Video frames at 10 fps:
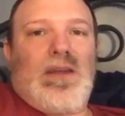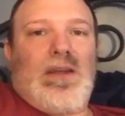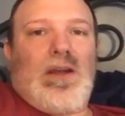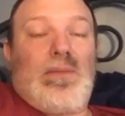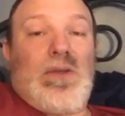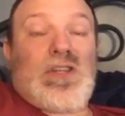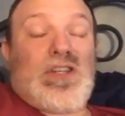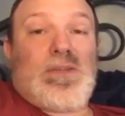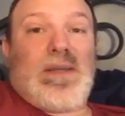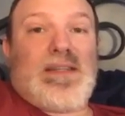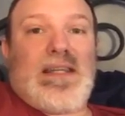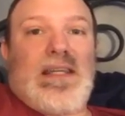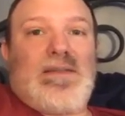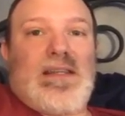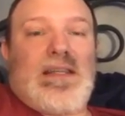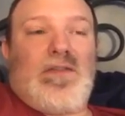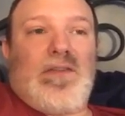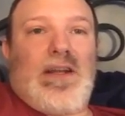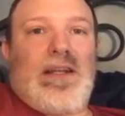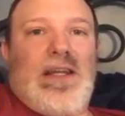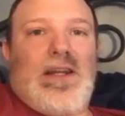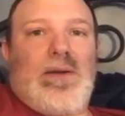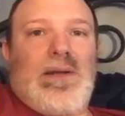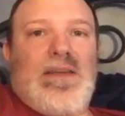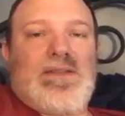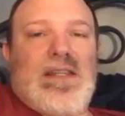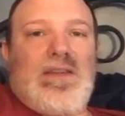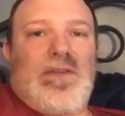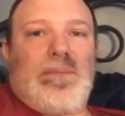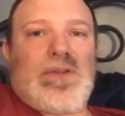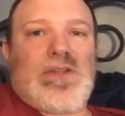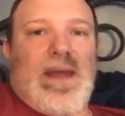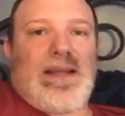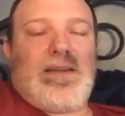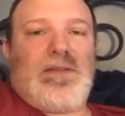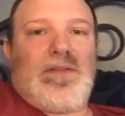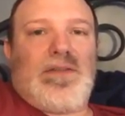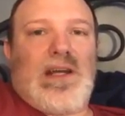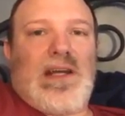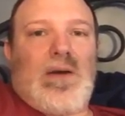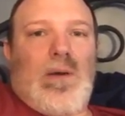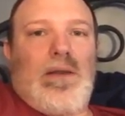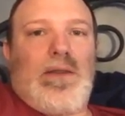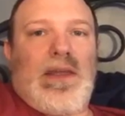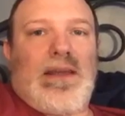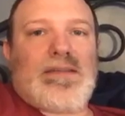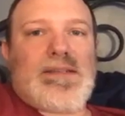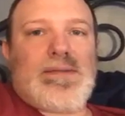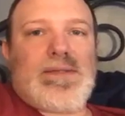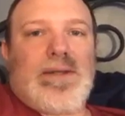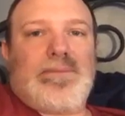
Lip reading: her music just because it gives a different perspective on things. So